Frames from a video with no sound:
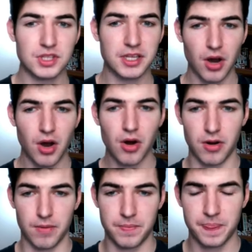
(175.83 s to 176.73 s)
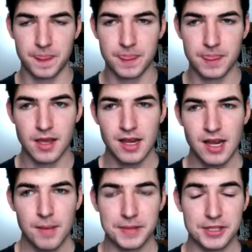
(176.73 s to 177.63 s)
car.
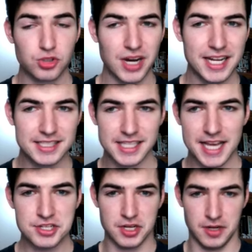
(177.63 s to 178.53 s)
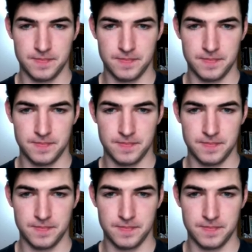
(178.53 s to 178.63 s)
The training is the engine.